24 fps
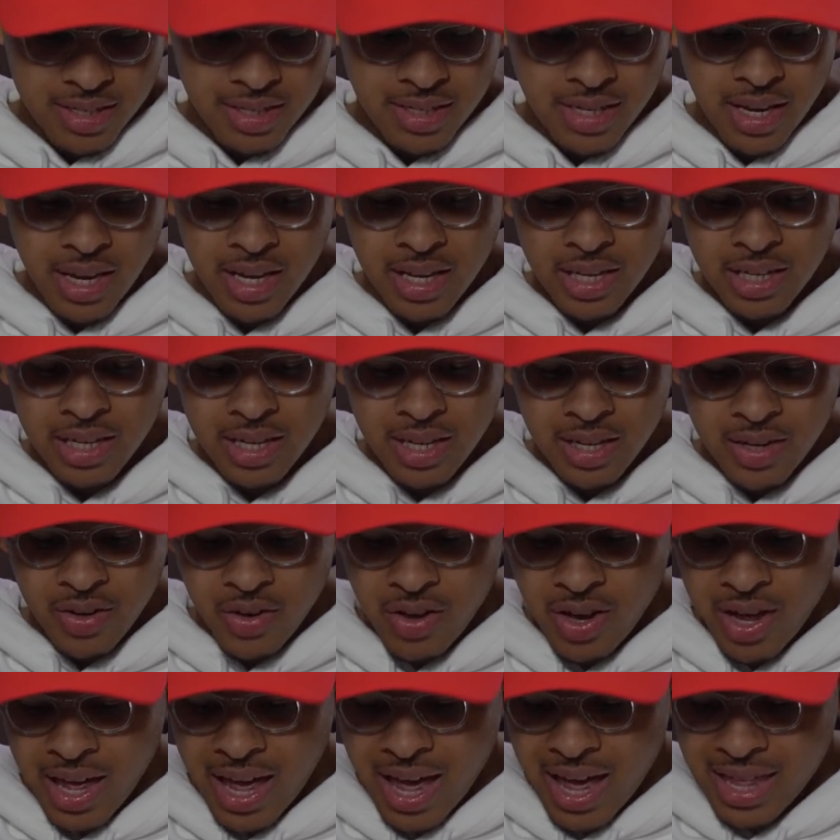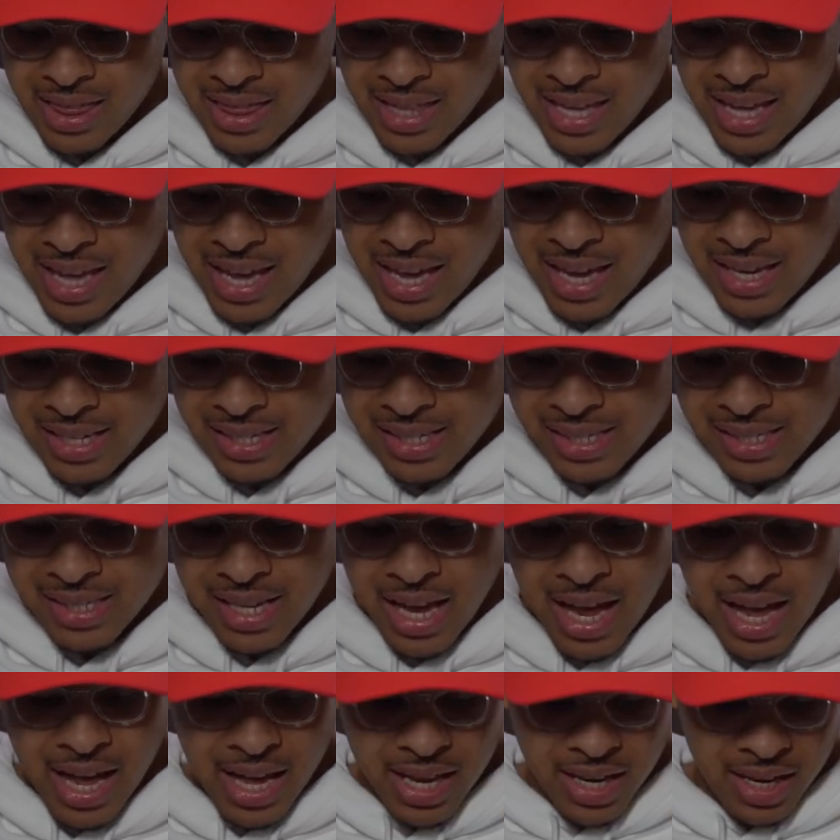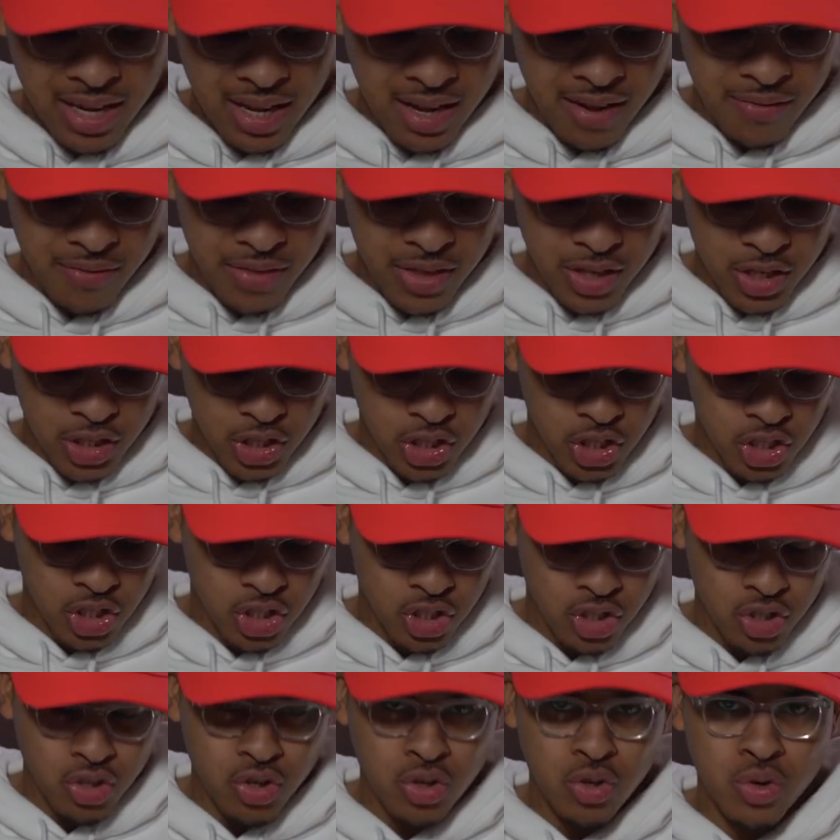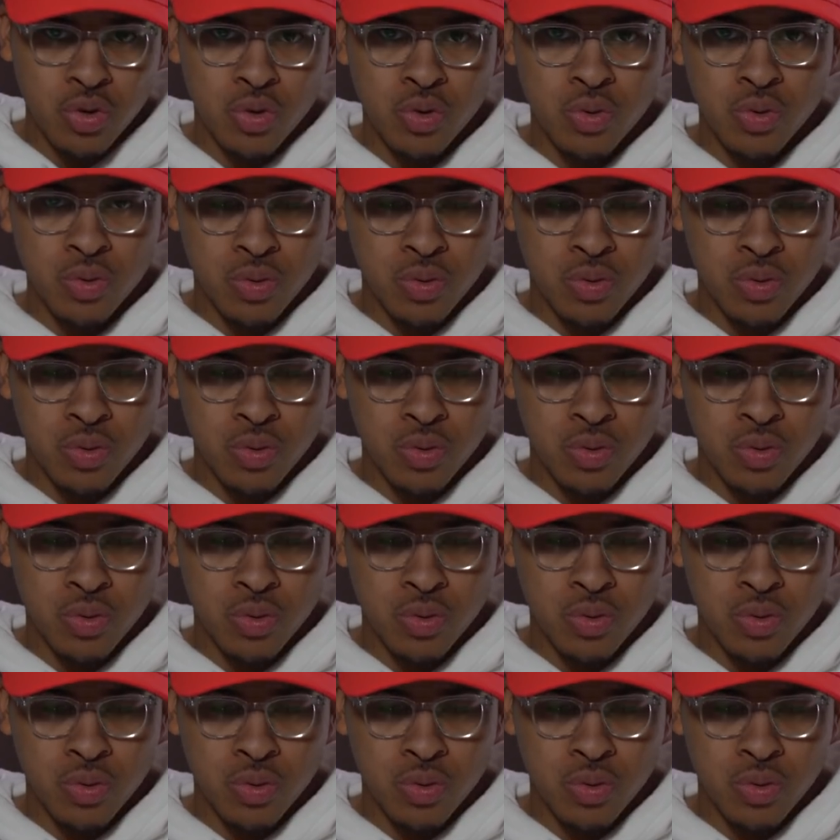take a look at the inside of the shoe.